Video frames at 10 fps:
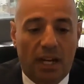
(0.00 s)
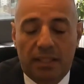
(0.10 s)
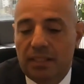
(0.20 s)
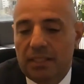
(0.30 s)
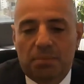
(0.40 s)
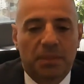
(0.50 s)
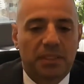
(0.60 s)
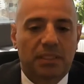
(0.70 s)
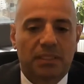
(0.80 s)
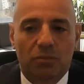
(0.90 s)
I think this
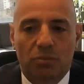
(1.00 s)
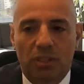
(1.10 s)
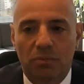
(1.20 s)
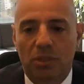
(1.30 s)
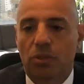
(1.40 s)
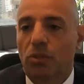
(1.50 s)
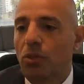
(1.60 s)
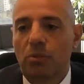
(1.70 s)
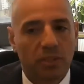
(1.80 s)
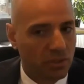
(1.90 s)
business is one where you're
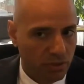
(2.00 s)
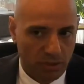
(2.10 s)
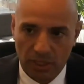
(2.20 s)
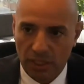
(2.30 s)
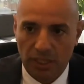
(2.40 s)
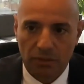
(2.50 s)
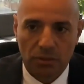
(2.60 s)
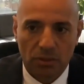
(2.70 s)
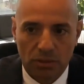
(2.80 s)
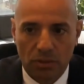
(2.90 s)
always learning and
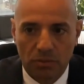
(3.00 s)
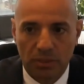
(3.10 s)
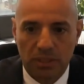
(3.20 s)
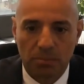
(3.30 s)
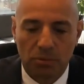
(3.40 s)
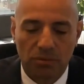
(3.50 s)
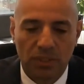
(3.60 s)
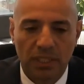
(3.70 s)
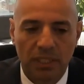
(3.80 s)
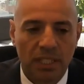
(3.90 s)
you're always
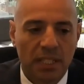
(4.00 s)
improving.